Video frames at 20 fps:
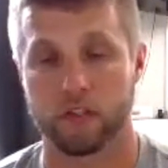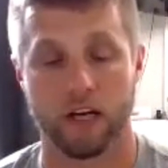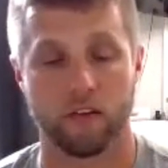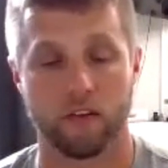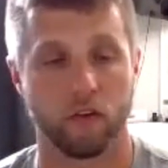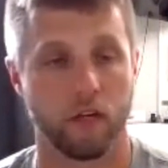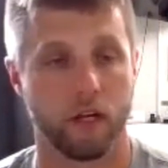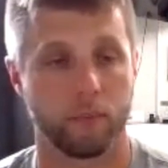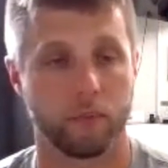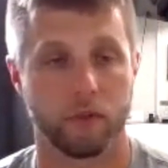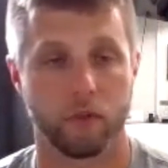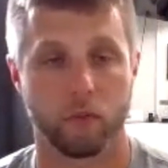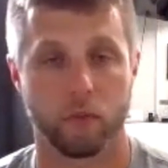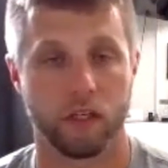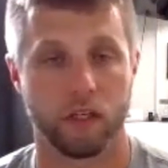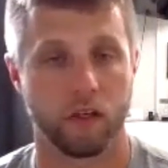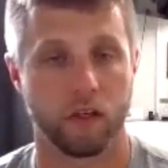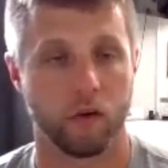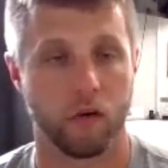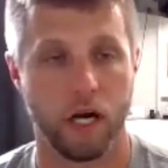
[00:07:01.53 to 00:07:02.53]
travel up,
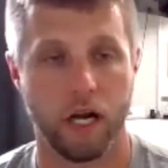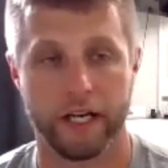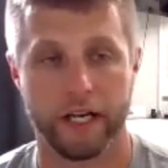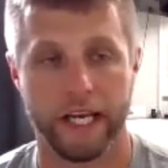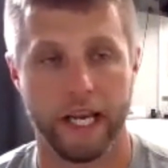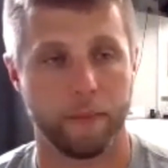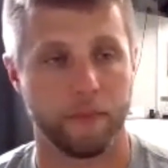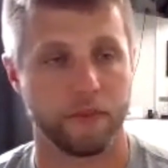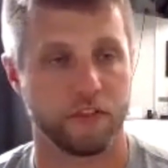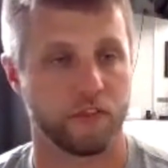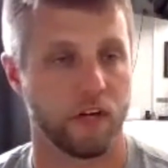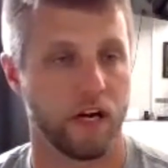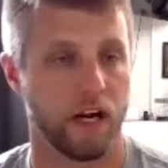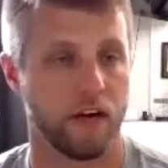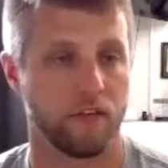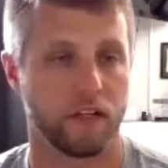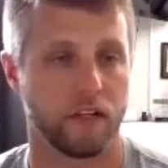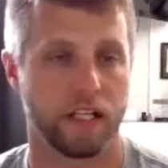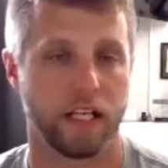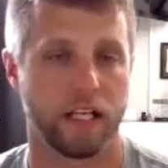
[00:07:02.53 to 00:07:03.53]
we're on campus for
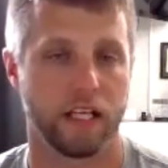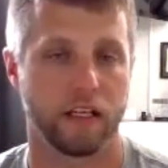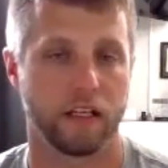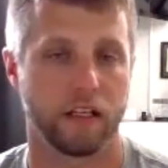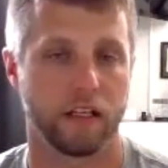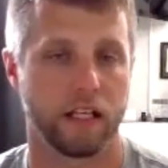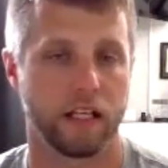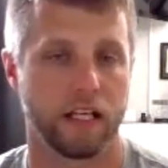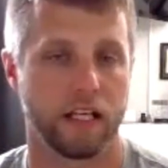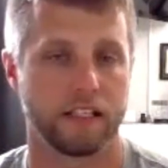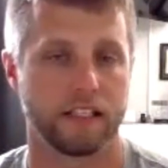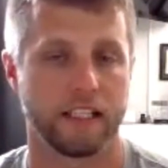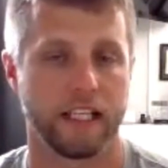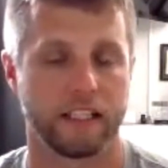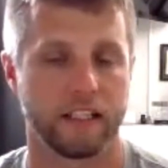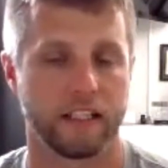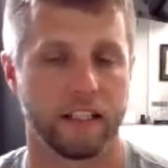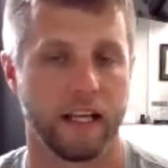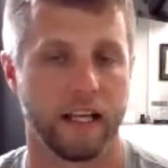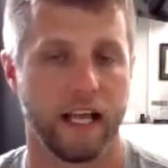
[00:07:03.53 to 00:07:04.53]
everything, kind of
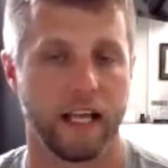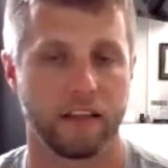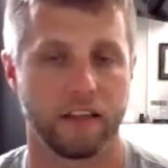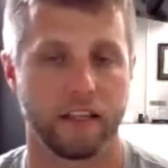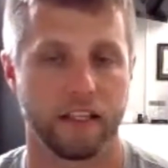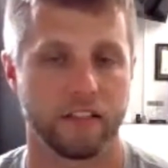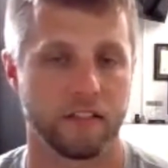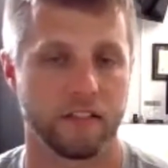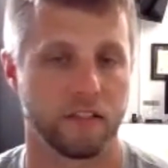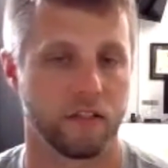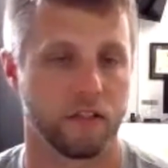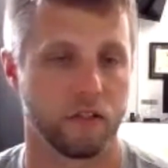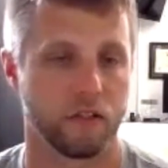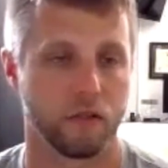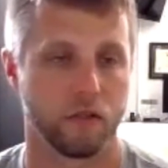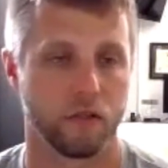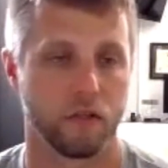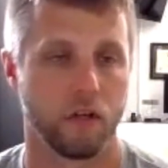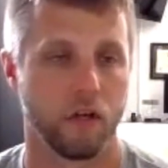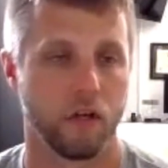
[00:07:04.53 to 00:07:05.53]
take the athletes
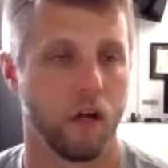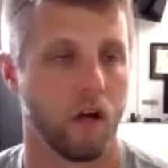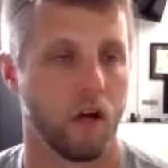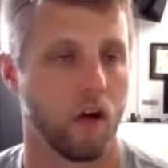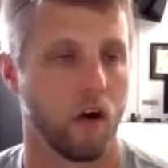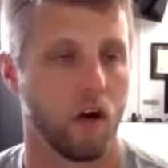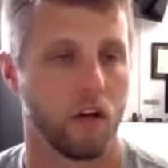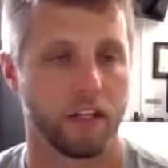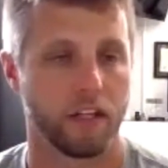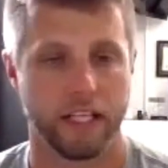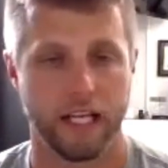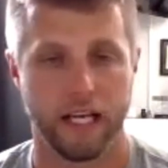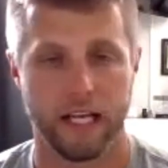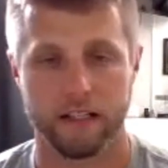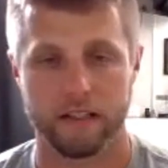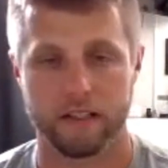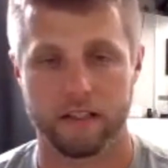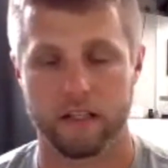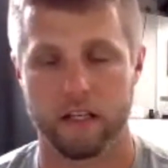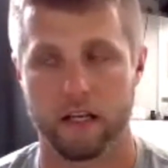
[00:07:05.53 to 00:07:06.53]
through all the
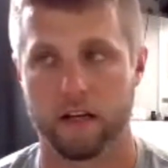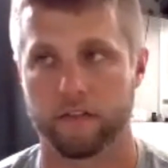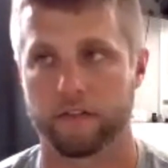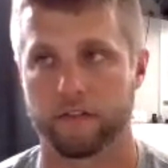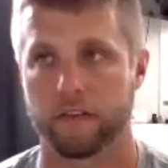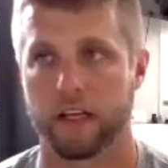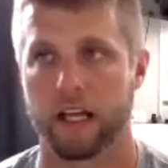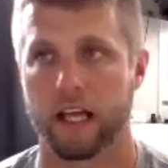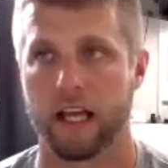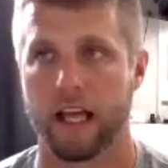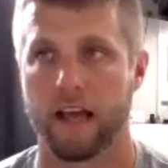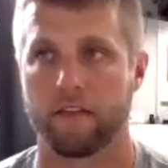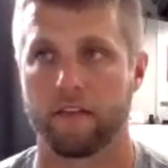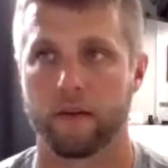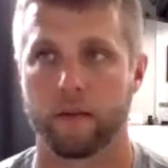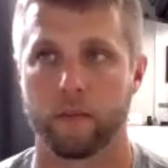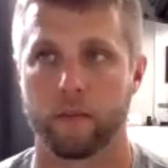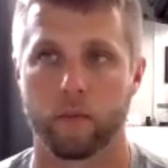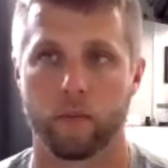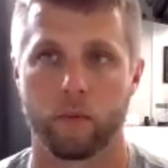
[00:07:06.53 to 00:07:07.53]
guided stuff, have
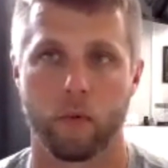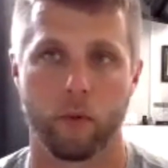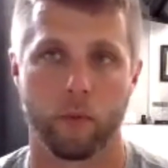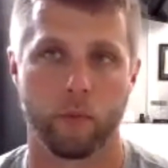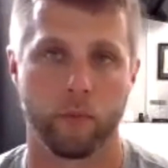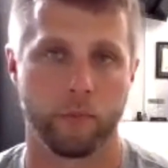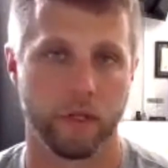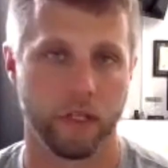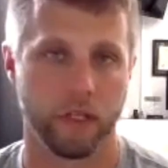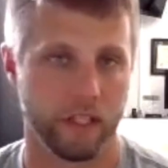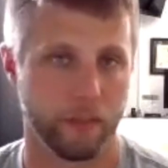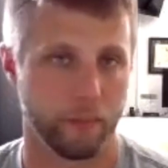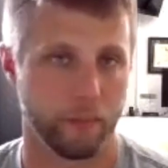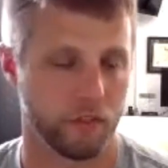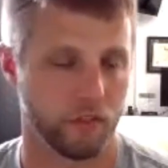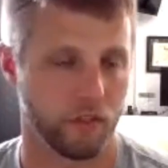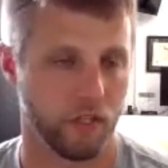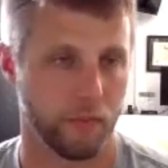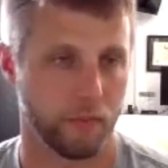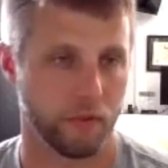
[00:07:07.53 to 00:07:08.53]
them mobility
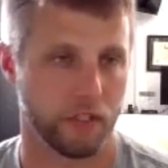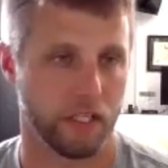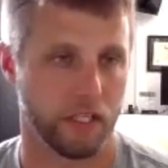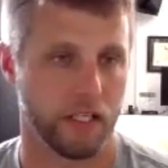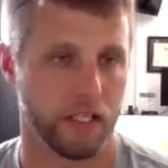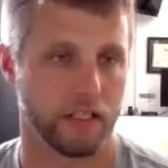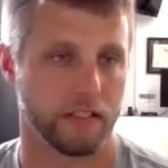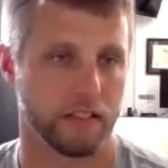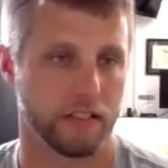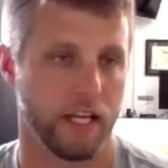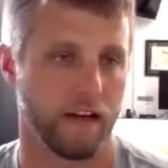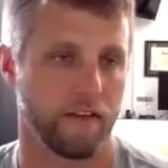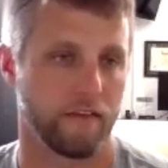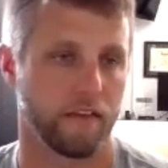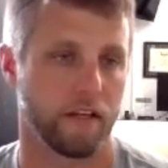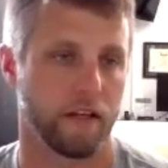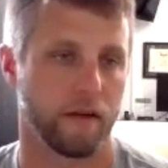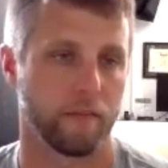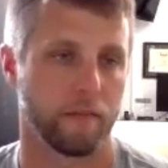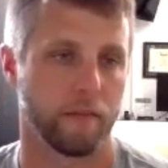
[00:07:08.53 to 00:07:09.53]
prescriptions,
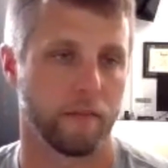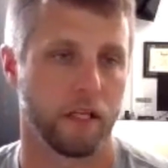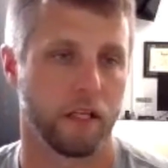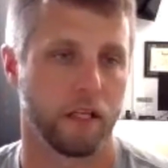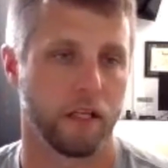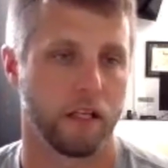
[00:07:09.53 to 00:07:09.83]
have them